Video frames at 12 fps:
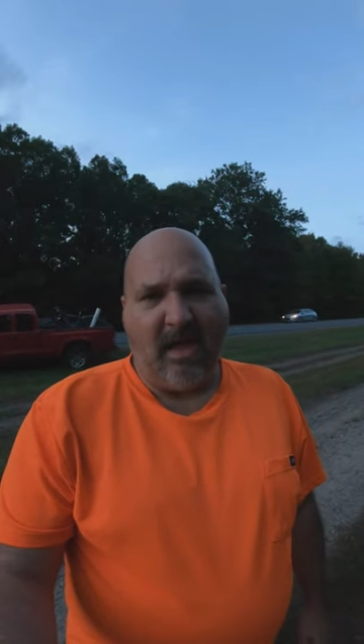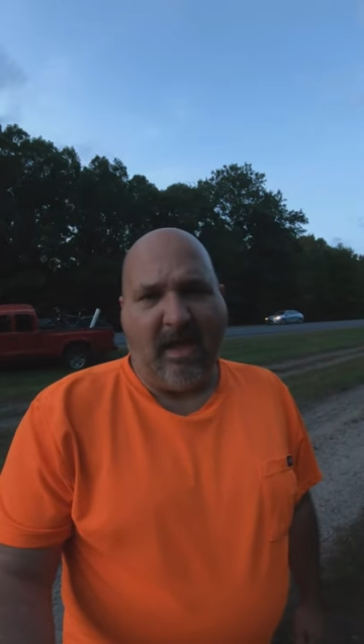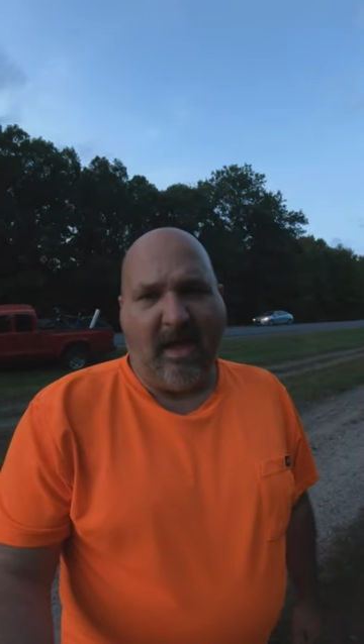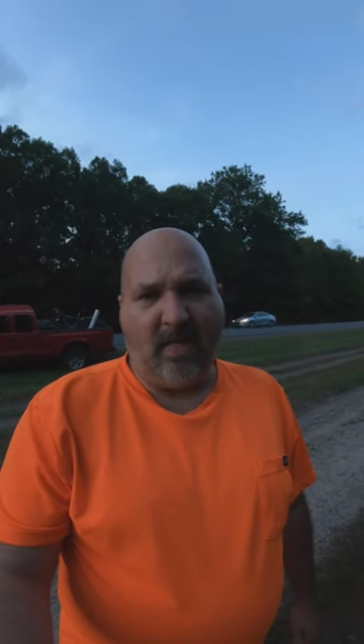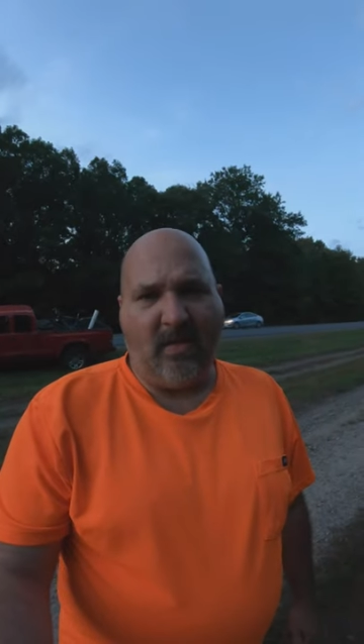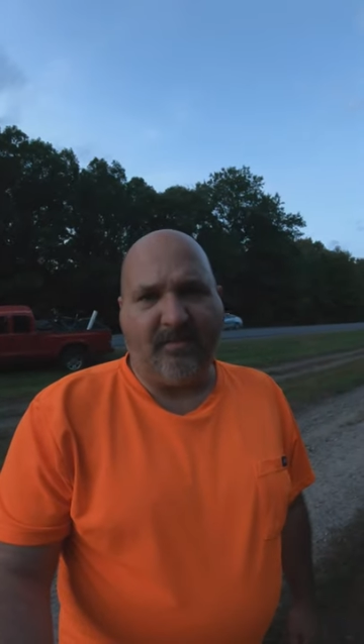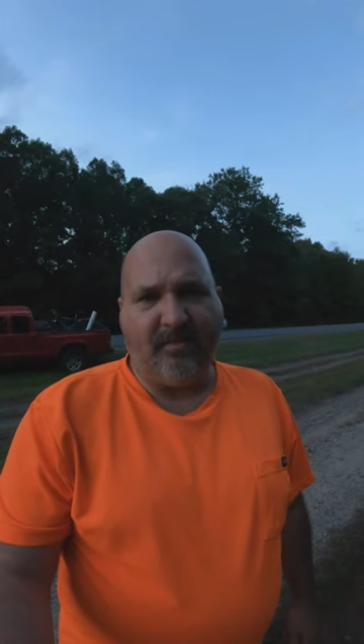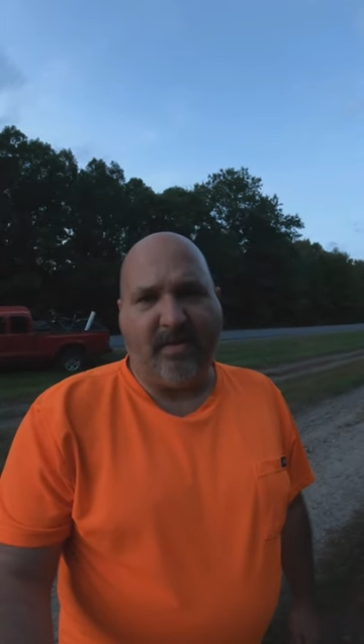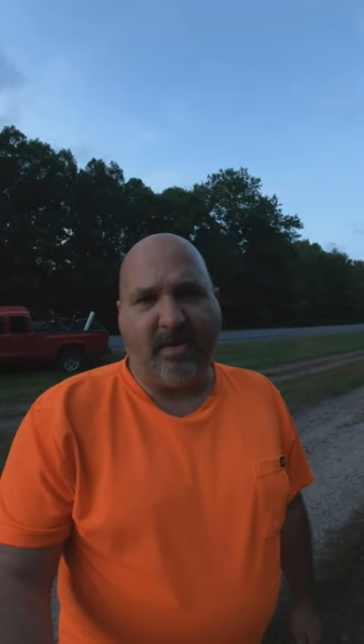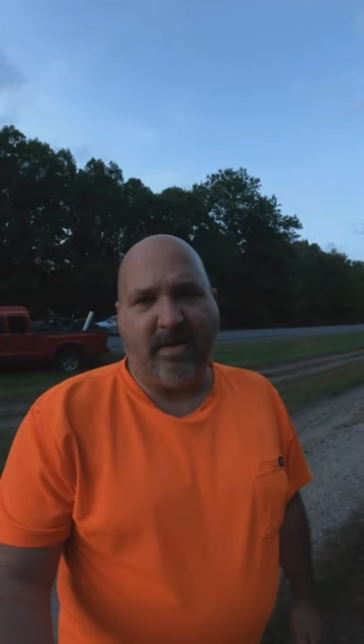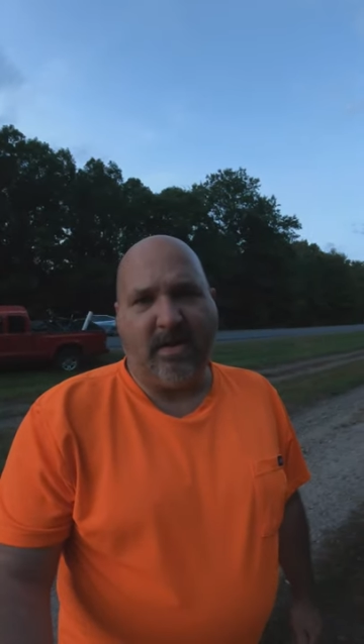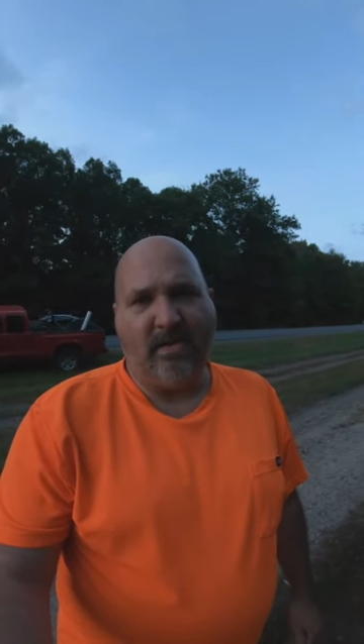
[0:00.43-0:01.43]
Hello
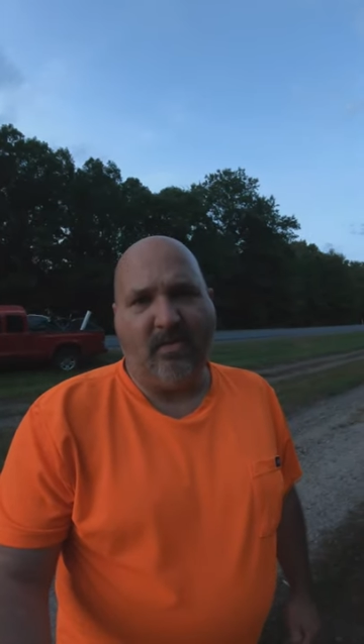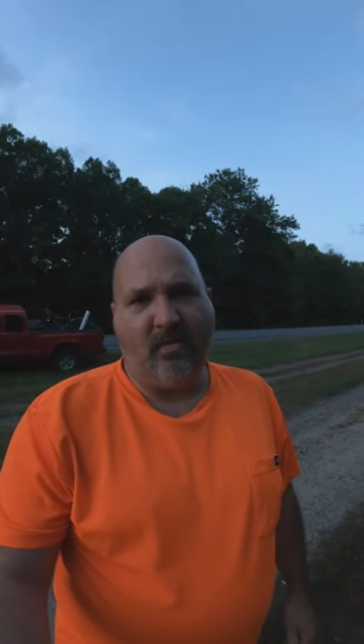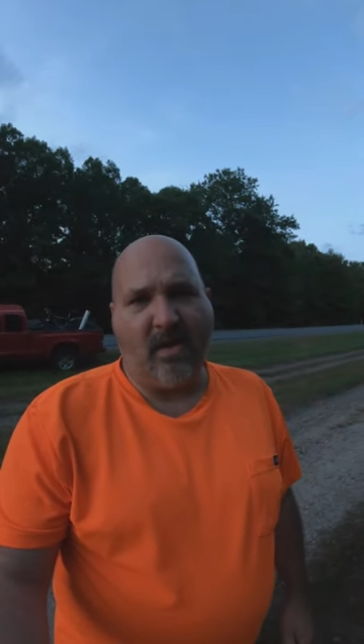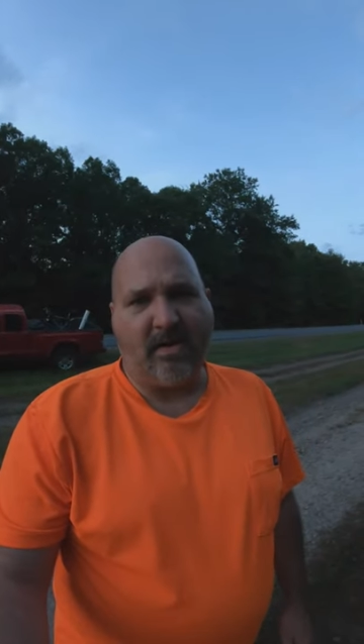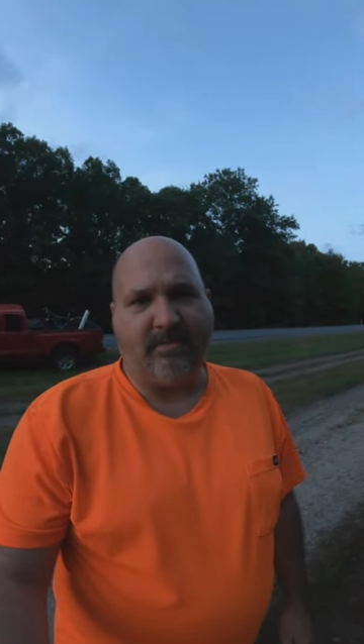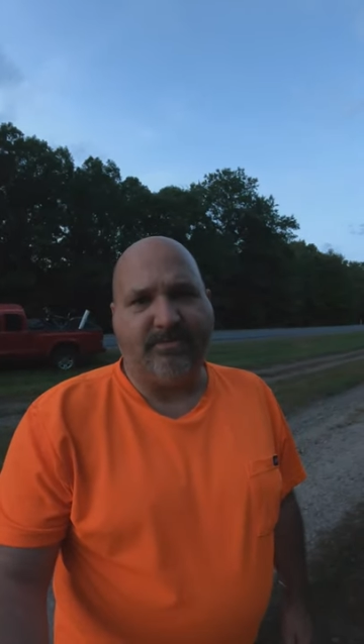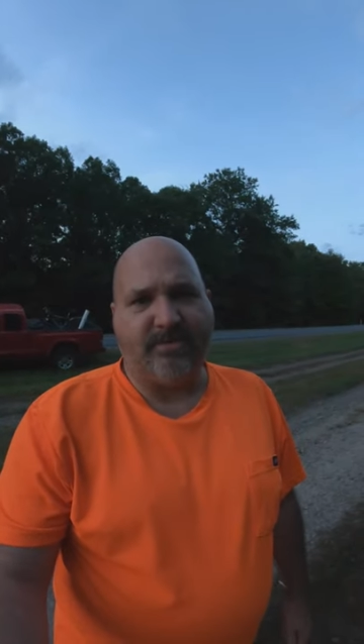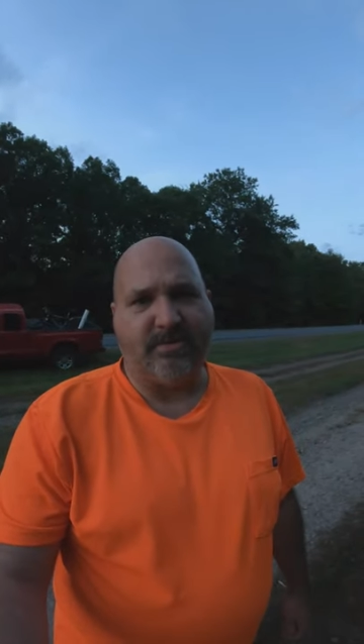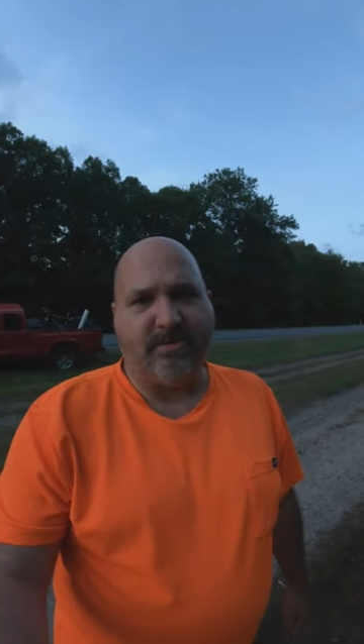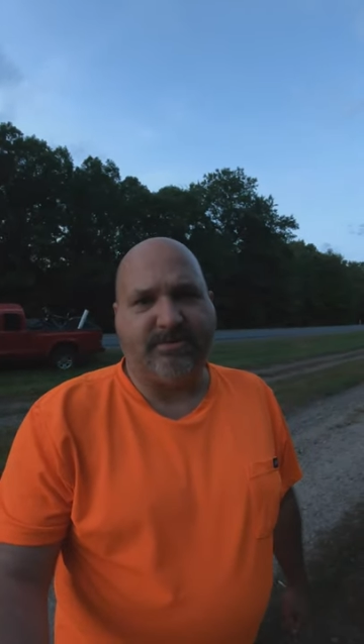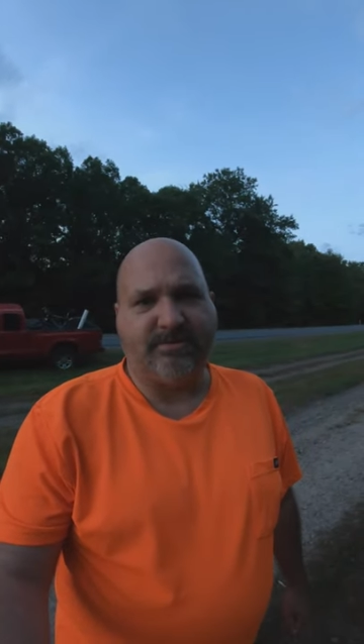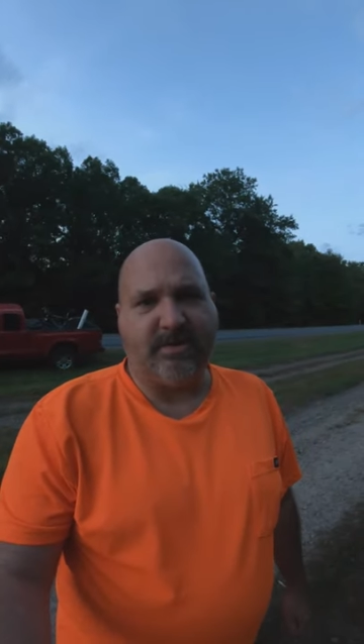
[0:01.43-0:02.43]
everybody, welcome
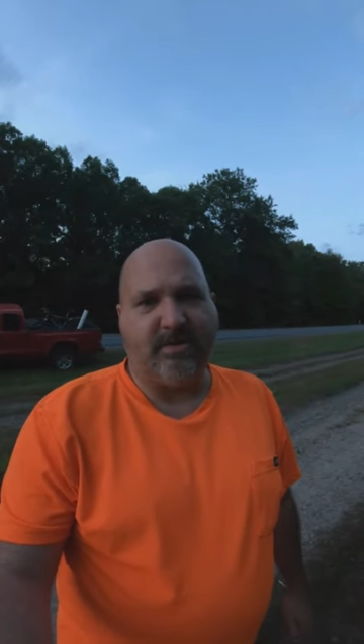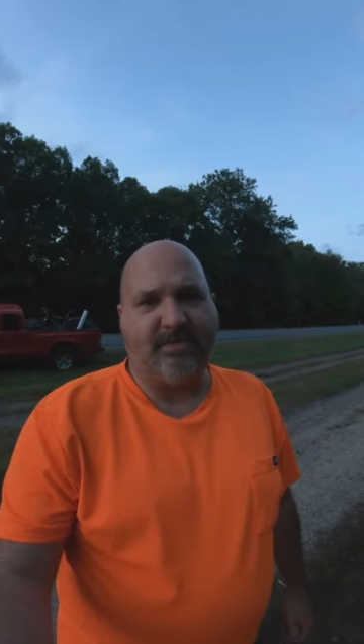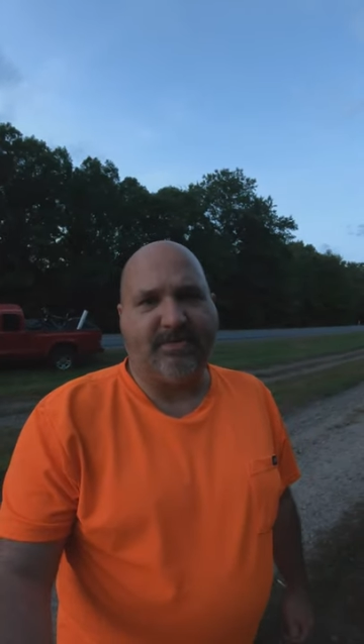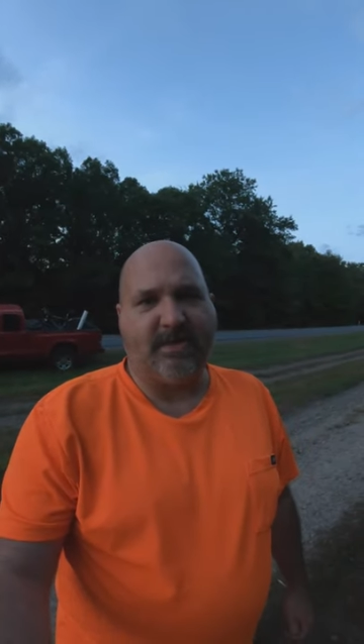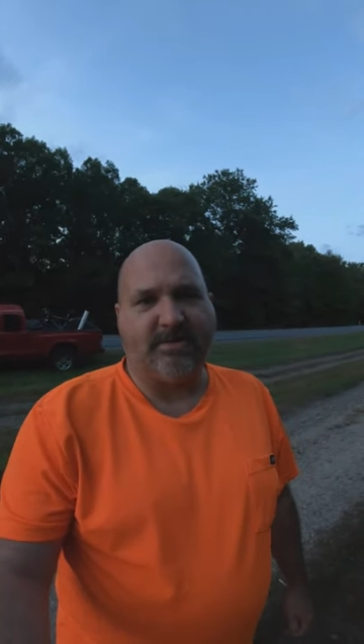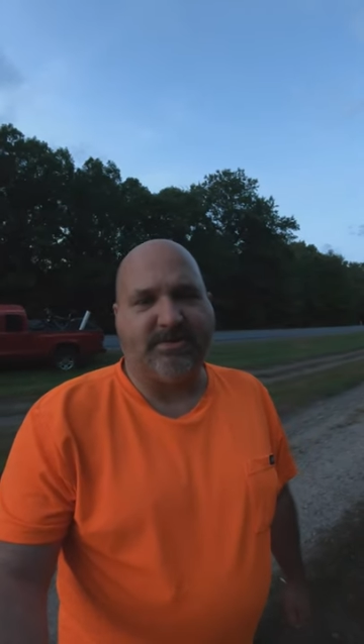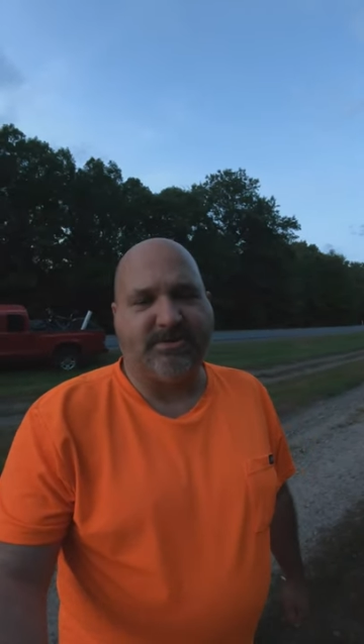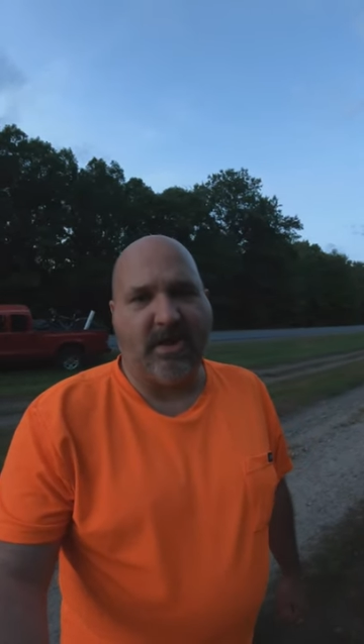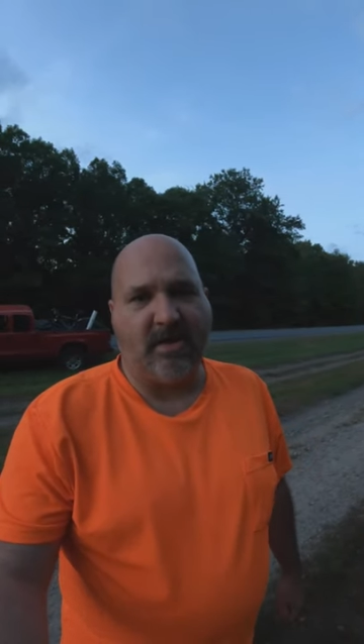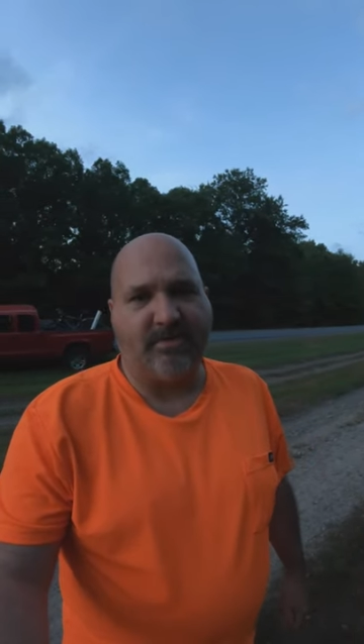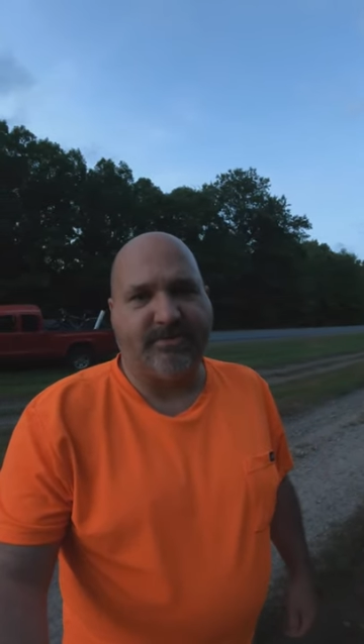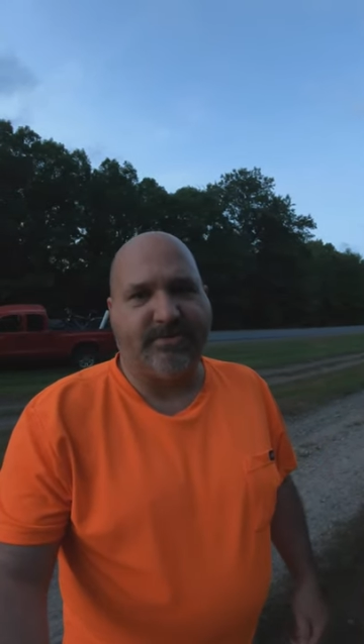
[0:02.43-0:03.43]
to a GeoSense
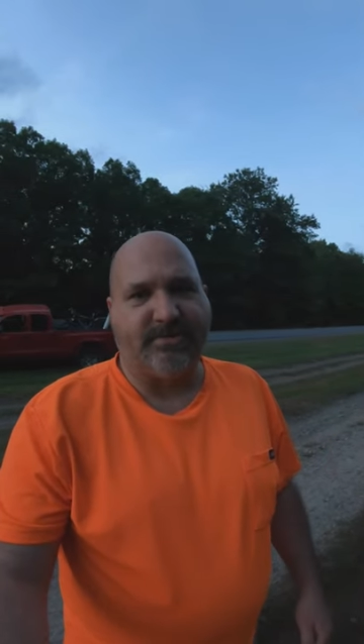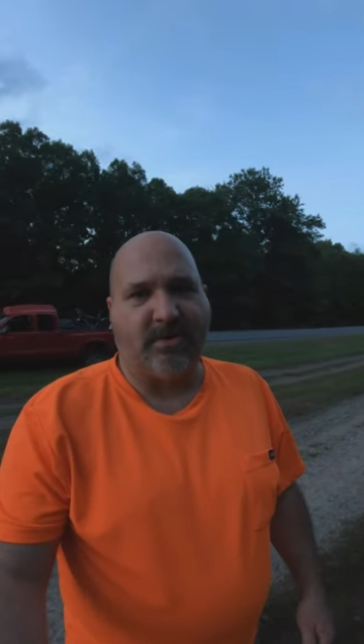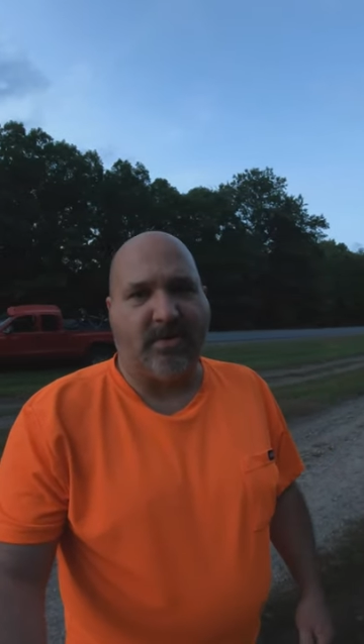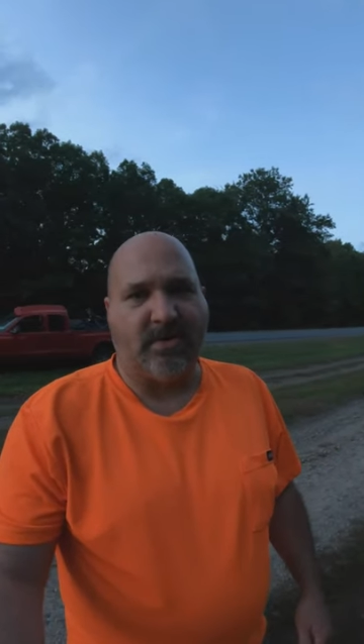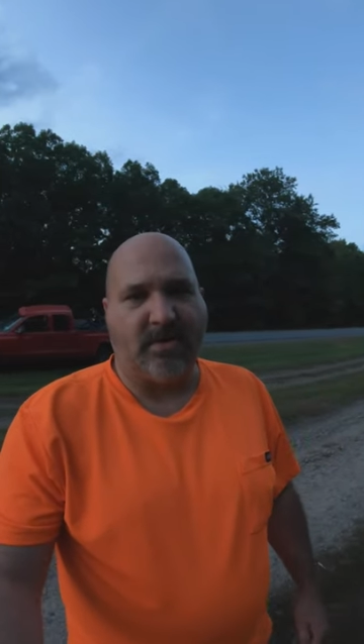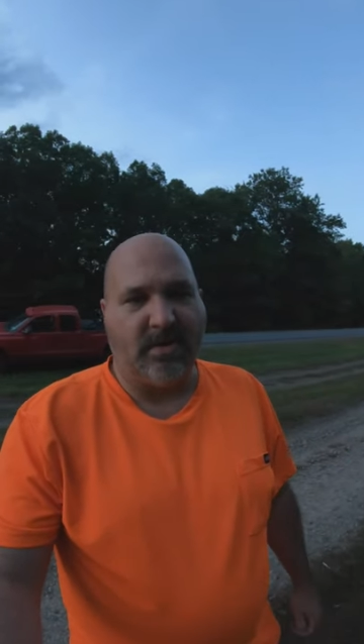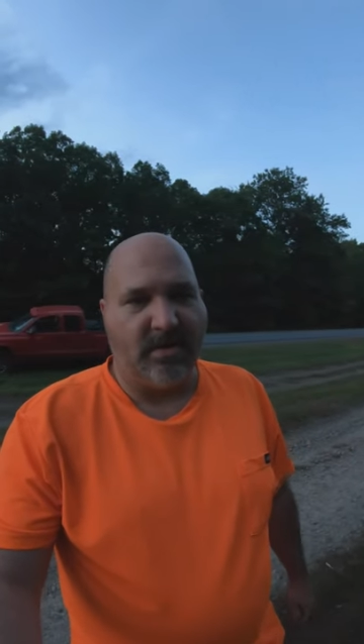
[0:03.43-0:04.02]
Challenge Short.